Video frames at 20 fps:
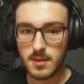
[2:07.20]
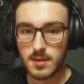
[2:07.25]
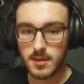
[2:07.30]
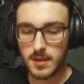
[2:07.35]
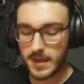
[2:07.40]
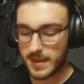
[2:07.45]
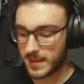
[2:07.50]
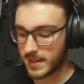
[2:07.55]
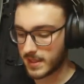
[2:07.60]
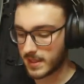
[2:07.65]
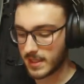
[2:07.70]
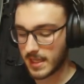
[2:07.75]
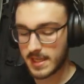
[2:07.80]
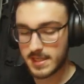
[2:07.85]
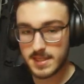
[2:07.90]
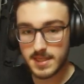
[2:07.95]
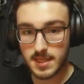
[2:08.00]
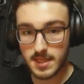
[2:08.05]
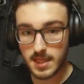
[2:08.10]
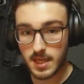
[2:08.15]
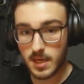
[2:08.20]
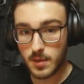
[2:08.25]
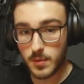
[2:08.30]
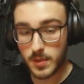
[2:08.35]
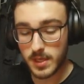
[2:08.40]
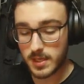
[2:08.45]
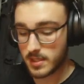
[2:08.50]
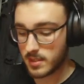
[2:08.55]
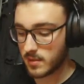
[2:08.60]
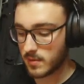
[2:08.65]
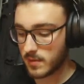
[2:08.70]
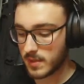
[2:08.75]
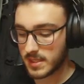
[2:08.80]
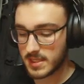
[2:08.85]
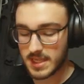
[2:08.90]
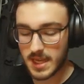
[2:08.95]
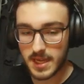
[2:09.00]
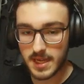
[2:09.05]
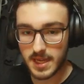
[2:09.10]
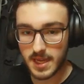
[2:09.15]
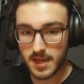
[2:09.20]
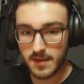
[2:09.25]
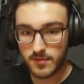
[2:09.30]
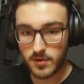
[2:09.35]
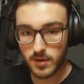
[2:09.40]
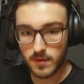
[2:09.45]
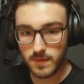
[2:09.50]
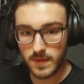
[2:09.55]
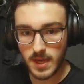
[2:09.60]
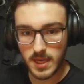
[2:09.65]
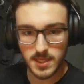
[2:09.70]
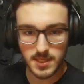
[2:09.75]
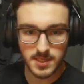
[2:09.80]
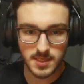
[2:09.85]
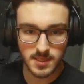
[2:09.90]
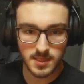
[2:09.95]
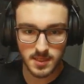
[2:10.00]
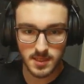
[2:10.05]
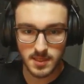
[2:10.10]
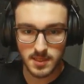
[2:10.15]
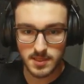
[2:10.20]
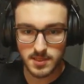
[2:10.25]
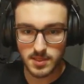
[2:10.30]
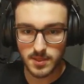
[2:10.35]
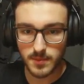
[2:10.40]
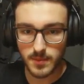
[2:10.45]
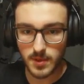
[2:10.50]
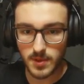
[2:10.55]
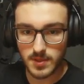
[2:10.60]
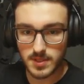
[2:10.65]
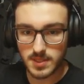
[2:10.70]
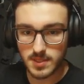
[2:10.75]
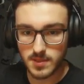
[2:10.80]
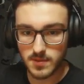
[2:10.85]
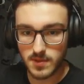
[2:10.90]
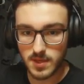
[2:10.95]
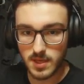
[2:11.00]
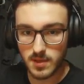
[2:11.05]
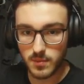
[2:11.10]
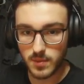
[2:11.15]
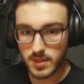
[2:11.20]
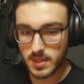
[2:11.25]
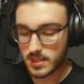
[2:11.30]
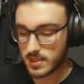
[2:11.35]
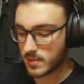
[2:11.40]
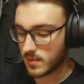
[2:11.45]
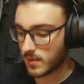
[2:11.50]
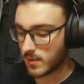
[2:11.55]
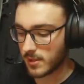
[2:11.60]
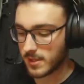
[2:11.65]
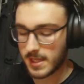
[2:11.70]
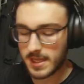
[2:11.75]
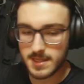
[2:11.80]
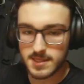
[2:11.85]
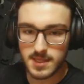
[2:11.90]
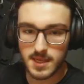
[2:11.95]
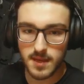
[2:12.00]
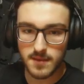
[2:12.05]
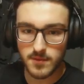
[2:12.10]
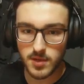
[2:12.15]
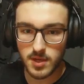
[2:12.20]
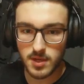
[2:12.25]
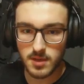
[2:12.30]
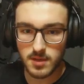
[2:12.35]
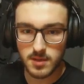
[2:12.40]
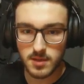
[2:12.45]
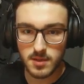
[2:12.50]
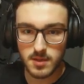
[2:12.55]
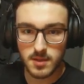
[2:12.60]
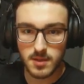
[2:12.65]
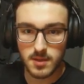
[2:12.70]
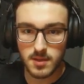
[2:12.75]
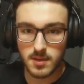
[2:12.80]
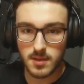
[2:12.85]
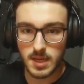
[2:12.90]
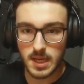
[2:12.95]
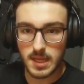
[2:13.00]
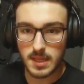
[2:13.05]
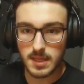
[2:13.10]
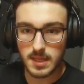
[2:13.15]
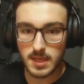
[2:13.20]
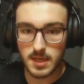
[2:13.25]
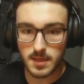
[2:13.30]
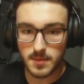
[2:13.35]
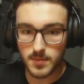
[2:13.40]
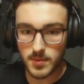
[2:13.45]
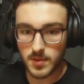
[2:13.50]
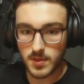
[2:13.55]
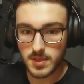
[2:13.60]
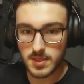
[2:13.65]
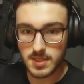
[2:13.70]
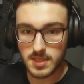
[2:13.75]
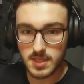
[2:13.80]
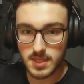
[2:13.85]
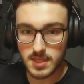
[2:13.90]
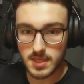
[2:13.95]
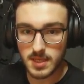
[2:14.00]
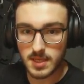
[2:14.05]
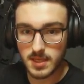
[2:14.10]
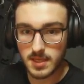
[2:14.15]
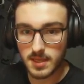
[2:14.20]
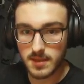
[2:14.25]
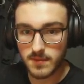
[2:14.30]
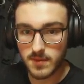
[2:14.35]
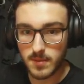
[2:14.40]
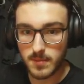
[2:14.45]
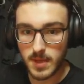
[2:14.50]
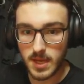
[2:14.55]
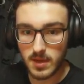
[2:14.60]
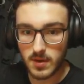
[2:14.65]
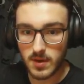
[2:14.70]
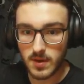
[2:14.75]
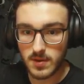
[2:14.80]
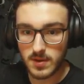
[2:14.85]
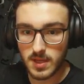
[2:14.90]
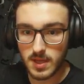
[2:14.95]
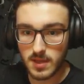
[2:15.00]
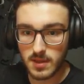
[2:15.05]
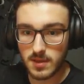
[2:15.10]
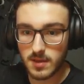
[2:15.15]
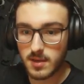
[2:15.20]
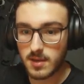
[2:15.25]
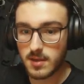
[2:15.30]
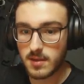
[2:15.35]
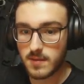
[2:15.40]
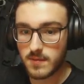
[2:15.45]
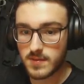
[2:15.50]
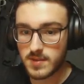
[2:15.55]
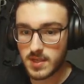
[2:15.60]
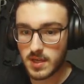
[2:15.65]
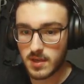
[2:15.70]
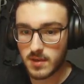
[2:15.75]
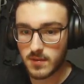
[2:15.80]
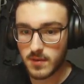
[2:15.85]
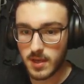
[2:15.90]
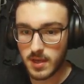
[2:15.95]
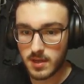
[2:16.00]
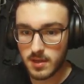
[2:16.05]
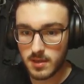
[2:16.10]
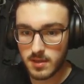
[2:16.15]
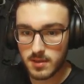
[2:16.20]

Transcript: And then the last thing that I want to do is add a hover effect. So I'm going to do that with the pseudo class hover. And then I'm going to give it a background color of dark red.